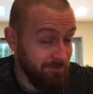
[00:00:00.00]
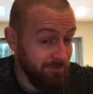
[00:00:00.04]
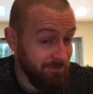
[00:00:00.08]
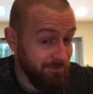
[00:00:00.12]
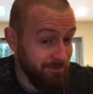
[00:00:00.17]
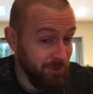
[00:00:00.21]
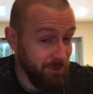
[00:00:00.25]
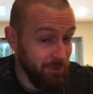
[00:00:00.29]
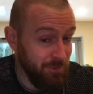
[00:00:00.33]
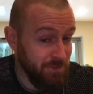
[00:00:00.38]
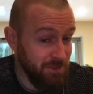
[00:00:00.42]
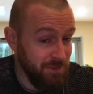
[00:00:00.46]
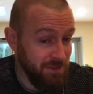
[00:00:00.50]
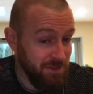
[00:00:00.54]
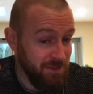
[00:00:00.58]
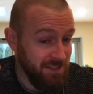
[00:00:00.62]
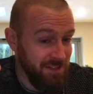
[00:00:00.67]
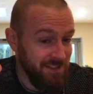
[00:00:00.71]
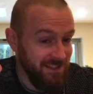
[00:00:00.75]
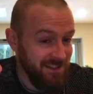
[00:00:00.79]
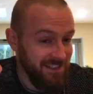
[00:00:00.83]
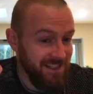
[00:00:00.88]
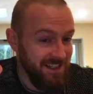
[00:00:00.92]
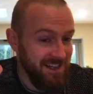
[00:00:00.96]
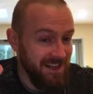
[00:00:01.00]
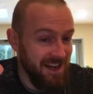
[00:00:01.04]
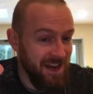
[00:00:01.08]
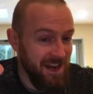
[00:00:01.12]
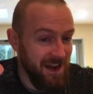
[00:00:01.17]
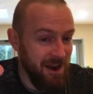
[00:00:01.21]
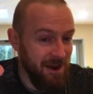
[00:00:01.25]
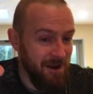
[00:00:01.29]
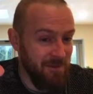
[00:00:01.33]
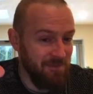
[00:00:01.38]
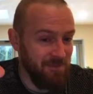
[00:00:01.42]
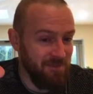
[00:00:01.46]
Oops.
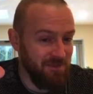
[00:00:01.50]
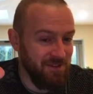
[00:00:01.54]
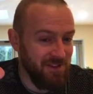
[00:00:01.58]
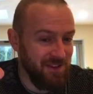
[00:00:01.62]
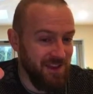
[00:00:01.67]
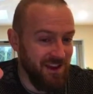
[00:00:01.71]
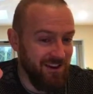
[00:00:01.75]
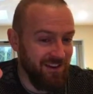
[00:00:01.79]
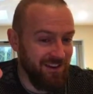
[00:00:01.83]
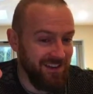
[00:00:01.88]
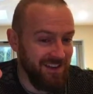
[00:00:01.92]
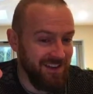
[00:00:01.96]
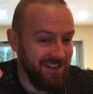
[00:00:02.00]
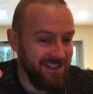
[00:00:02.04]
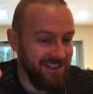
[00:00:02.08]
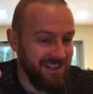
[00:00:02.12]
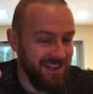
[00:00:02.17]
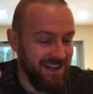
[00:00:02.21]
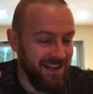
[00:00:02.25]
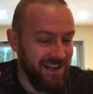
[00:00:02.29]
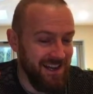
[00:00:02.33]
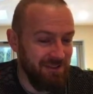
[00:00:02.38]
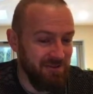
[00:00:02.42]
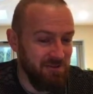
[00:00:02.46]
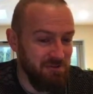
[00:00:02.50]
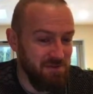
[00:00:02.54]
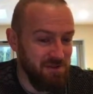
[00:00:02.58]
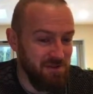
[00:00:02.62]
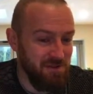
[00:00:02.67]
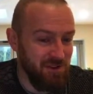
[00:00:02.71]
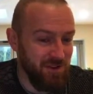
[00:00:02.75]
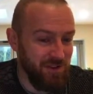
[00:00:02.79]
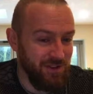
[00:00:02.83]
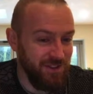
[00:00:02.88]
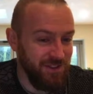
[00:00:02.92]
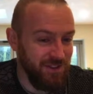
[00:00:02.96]
So there it is, and now we'll
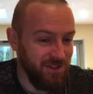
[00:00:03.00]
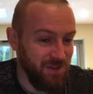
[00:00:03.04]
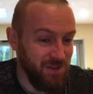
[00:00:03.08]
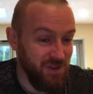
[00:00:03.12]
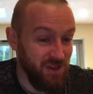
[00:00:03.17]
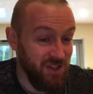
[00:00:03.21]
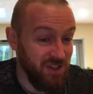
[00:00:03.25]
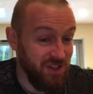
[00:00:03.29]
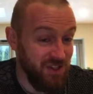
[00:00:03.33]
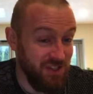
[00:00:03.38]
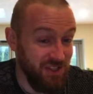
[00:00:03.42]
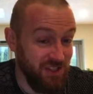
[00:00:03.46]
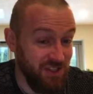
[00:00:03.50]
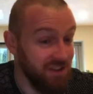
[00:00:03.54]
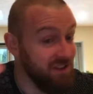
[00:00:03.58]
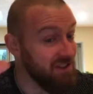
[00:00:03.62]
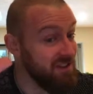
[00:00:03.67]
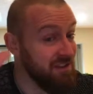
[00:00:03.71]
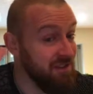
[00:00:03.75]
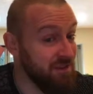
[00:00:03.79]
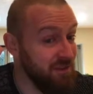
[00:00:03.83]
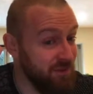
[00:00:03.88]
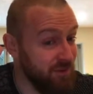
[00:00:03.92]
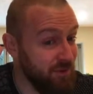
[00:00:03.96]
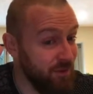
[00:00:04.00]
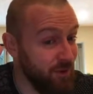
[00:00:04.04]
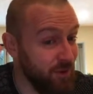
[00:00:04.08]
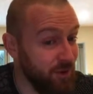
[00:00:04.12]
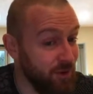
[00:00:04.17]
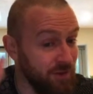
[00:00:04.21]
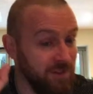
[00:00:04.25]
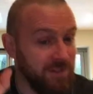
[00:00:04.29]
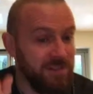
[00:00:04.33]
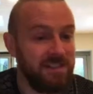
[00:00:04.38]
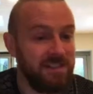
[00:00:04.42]
move on to question 4.